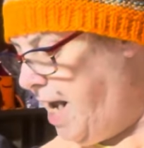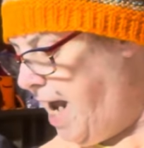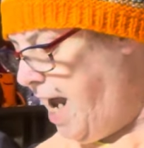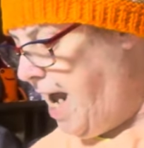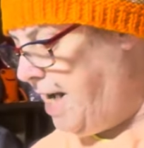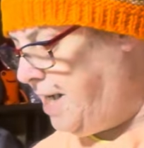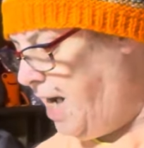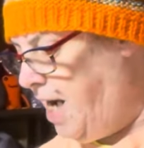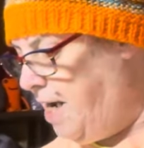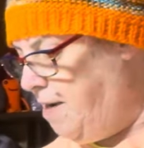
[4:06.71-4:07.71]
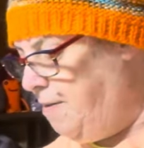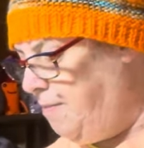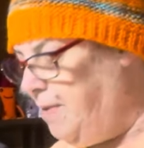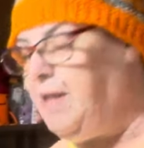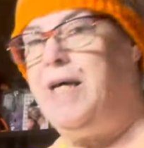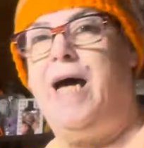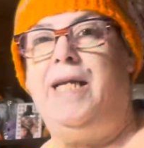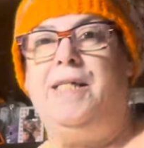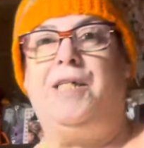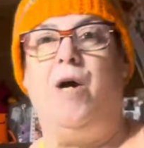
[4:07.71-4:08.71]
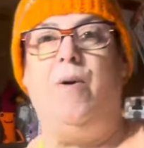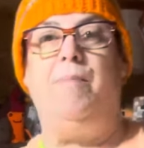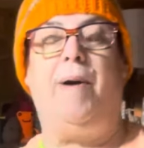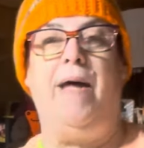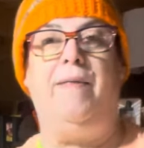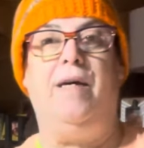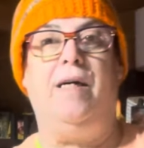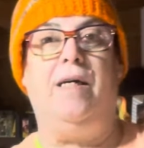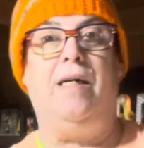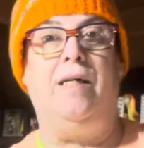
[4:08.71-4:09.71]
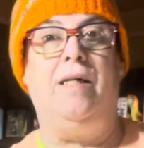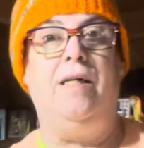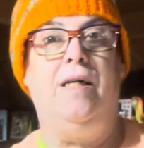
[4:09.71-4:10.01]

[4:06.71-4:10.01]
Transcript: And um, that is going by the